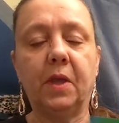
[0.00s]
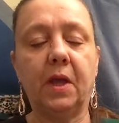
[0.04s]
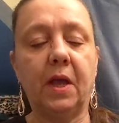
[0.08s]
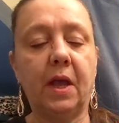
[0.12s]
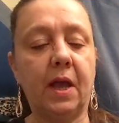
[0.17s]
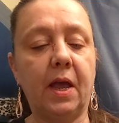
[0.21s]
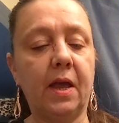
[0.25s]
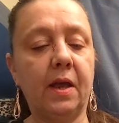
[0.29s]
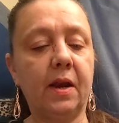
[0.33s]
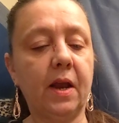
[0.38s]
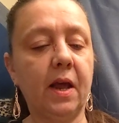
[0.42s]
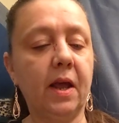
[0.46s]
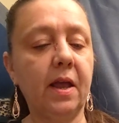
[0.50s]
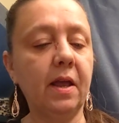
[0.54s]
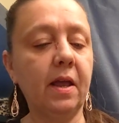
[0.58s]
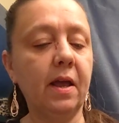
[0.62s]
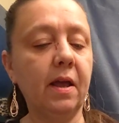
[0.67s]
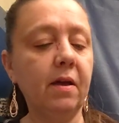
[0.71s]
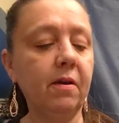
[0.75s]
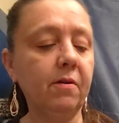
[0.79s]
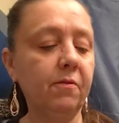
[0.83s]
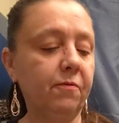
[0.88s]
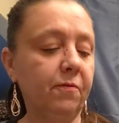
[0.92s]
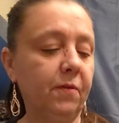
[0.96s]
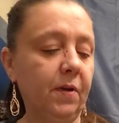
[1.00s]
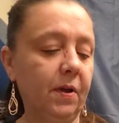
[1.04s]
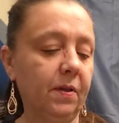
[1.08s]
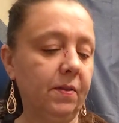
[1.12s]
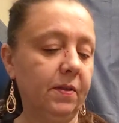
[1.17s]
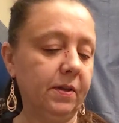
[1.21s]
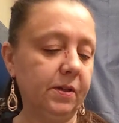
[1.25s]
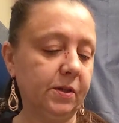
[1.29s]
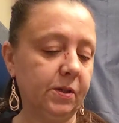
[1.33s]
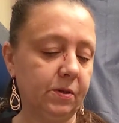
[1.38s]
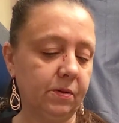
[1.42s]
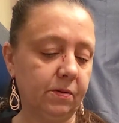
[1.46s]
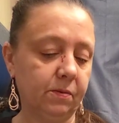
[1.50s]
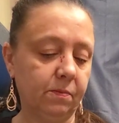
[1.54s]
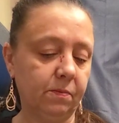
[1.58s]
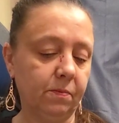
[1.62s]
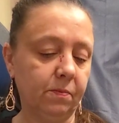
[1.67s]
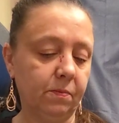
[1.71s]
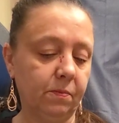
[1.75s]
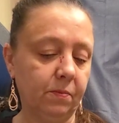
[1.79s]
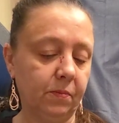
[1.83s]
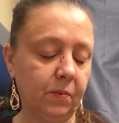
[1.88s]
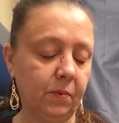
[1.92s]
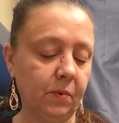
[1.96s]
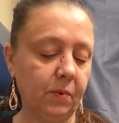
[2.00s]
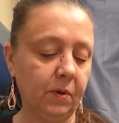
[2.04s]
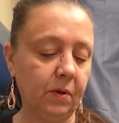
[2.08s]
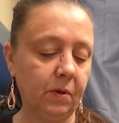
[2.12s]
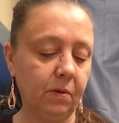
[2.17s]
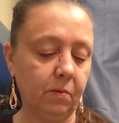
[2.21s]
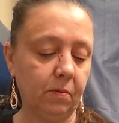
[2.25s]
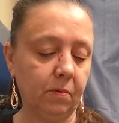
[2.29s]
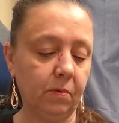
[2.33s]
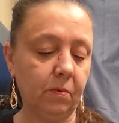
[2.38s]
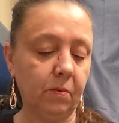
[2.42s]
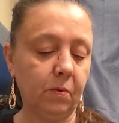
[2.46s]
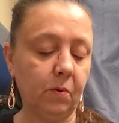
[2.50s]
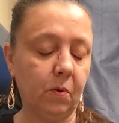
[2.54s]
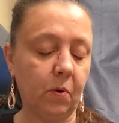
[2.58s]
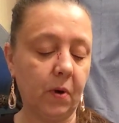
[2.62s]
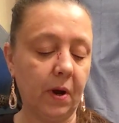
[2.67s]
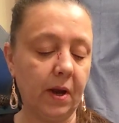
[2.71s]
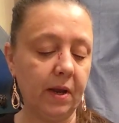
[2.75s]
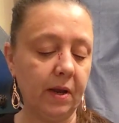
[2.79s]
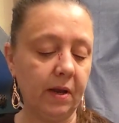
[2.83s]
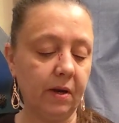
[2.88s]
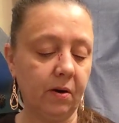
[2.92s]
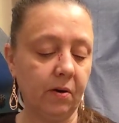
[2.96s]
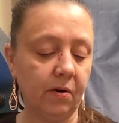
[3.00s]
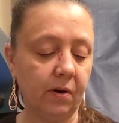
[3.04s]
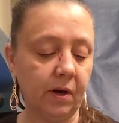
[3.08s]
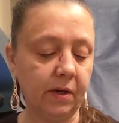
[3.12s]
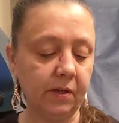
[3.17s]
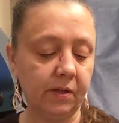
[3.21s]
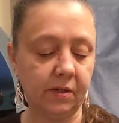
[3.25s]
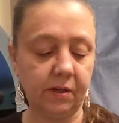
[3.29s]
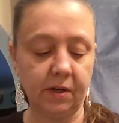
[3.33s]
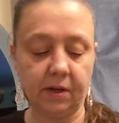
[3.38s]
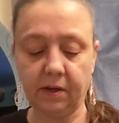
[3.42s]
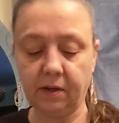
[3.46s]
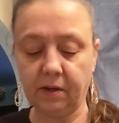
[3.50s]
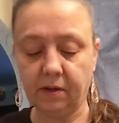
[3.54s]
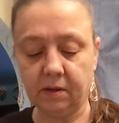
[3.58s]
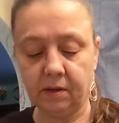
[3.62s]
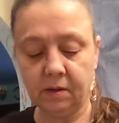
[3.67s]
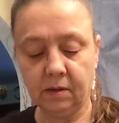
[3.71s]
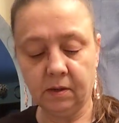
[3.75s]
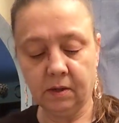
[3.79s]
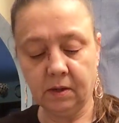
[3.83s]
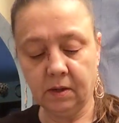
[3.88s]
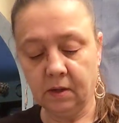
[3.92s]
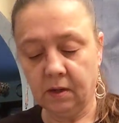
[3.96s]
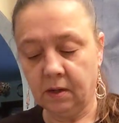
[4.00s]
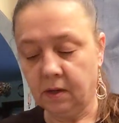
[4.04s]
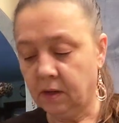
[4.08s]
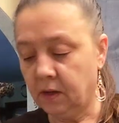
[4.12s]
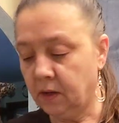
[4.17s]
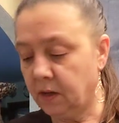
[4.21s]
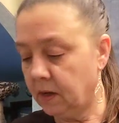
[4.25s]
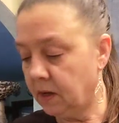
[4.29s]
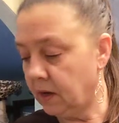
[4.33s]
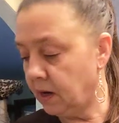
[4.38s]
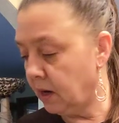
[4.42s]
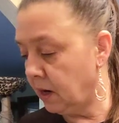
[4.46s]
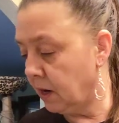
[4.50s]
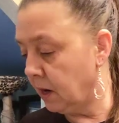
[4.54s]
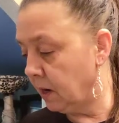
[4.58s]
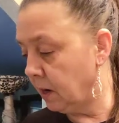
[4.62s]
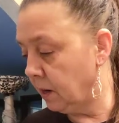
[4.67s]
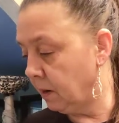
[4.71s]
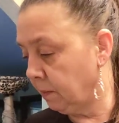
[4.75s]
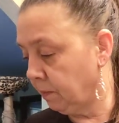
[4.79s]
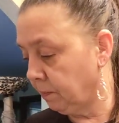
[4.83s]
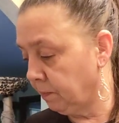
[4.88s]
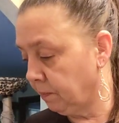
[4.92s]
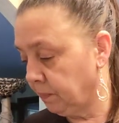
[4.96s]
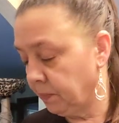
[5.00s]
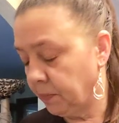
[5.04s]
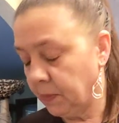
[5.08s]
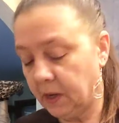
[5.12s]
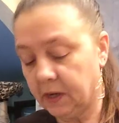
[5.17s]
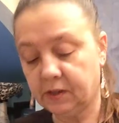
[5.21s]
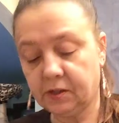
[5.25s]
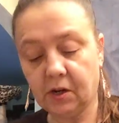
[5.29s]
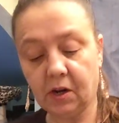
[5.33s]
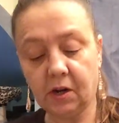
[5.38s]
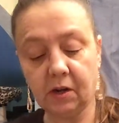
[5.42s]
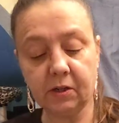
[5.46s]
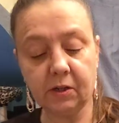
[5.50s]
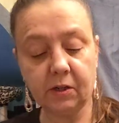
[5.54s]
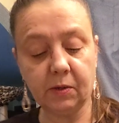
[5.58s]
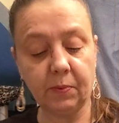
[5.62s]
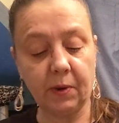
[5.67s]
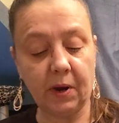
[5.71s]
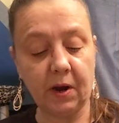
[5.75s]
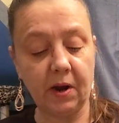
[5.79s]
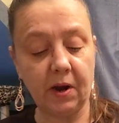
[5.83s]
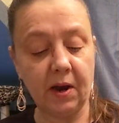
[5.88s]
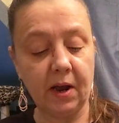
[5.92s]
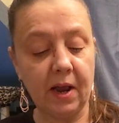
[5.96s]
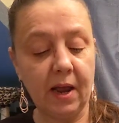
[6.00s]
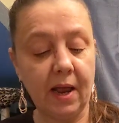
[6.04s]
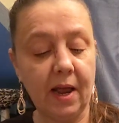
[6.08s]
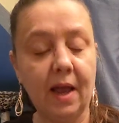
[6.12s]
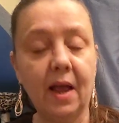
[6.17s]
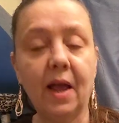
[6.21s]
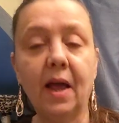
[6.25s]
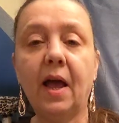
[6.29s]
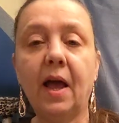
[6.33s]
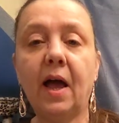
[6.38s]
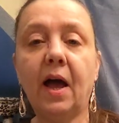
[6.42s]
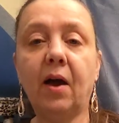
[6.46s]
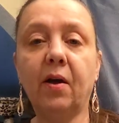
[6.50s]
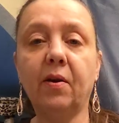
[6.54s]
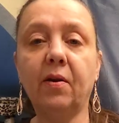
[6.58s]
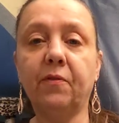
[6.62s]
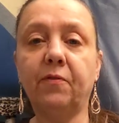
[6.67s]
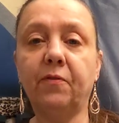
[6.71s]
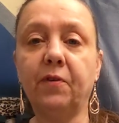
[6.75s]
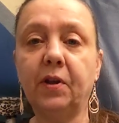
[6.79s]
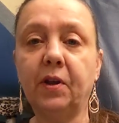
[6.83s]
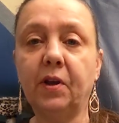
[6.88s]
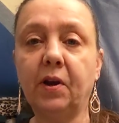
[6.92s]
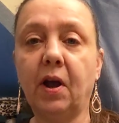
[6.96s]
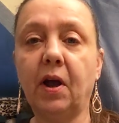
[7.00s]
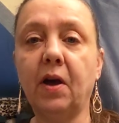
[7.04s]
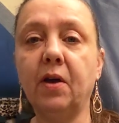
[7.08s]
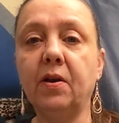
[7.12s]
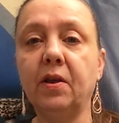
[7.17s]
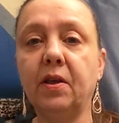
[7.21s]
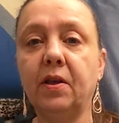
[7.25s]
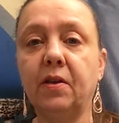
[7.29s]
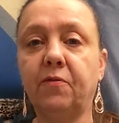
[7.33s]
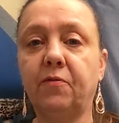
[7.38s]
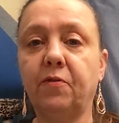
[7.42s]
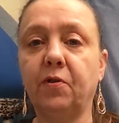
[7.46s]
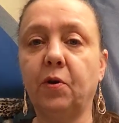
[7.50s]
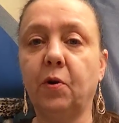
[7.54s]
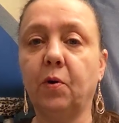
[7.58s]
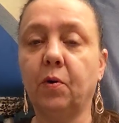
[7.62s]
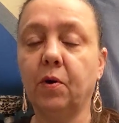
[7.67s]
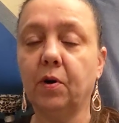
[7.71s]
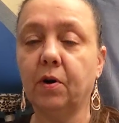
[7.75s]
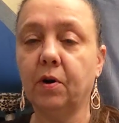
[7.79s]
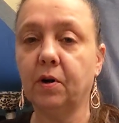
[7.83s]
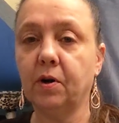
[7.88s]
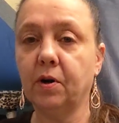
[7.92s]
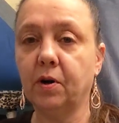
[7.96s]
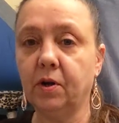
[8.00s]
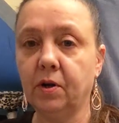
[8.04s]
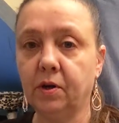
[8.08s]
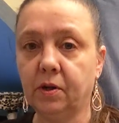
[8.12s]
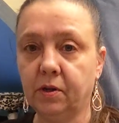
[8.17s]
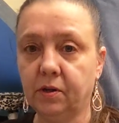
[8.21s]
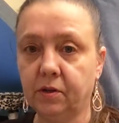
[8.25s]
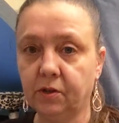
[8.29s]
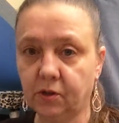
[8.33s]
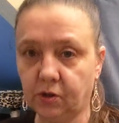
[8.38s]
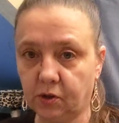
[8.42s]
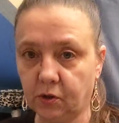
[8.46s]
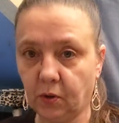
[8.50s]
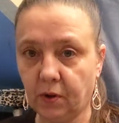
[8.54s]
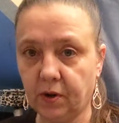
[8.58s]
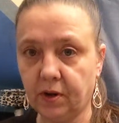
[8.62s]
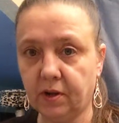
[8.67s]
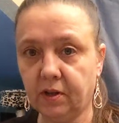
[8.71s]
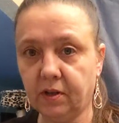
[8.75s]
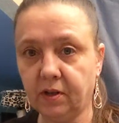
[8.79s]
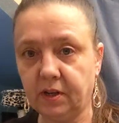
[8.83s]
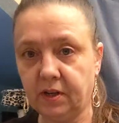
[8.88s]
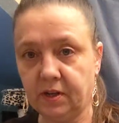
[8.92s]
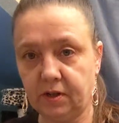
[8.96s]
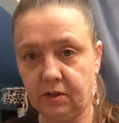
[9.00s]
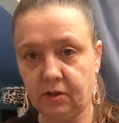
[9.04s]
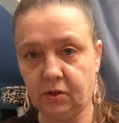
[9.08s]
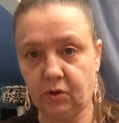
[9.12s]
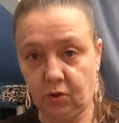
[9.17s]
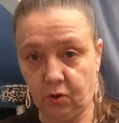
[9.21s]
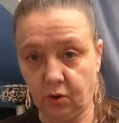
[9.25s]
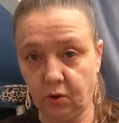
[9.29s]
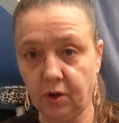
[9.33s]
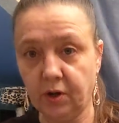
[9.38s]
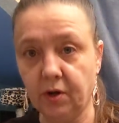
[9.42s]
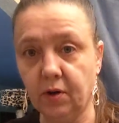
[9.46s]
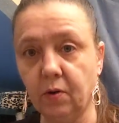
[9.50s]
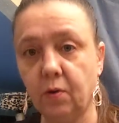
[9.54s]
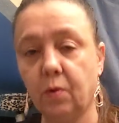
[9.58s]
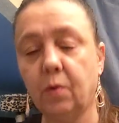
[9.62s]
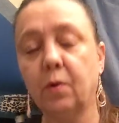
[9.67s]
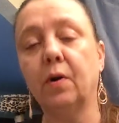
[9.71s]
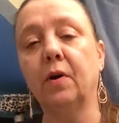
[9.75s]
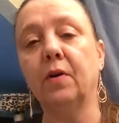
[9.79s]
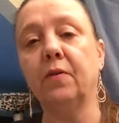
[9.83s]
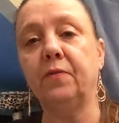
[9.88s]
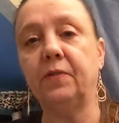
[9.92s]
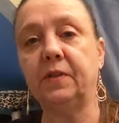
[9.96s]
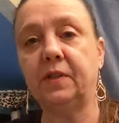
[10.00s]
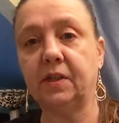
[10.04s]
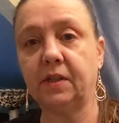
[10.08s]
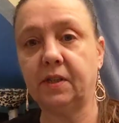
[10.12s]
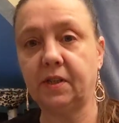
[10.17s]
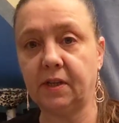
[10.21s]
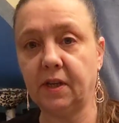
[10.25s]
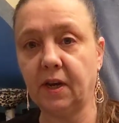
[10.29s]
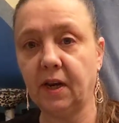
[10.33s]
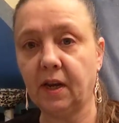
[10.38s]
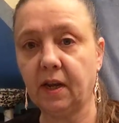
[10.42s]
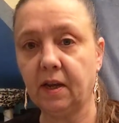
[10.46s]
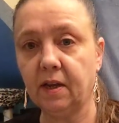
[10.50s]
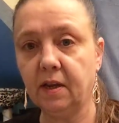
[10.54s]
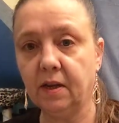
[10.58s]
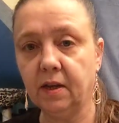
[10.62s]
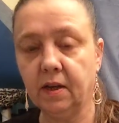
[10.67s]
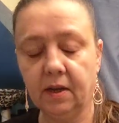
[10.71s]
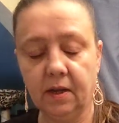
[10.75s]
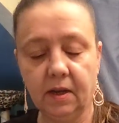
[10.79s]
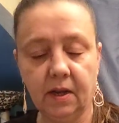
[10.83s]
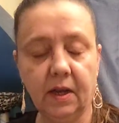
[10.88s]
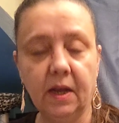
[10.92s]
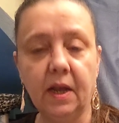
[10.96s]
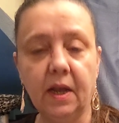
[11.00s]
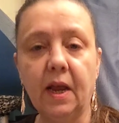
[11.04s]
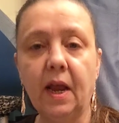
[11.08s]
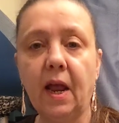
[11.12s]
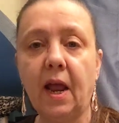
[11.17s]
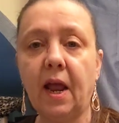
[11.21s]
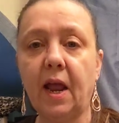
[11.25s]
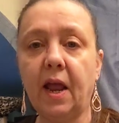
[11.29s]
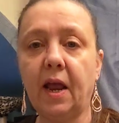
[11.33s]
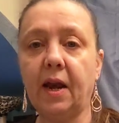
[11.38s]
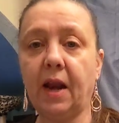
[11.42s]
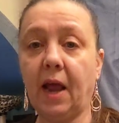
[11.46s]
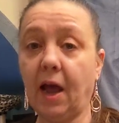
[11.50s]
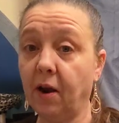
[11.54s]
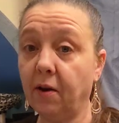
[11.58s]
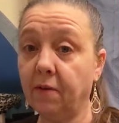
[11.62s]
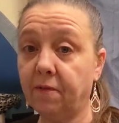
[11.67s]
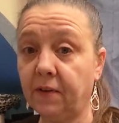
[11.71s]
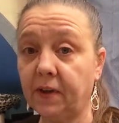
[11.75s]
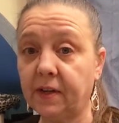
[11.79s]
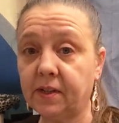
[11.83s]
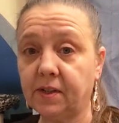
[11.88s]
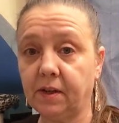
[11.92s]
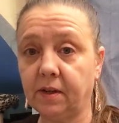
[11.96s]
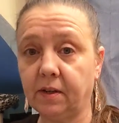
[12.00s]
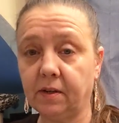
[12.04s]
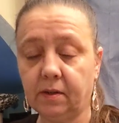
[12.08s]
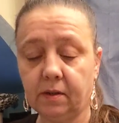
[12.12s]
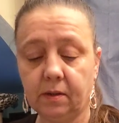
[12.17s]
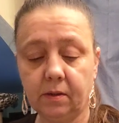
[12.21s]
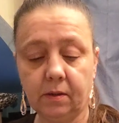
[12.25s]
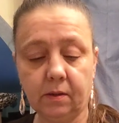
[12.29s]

And I have found this quite interesting. It talks about how to figure out if your soil is good or if it's acidic, and how to fix it.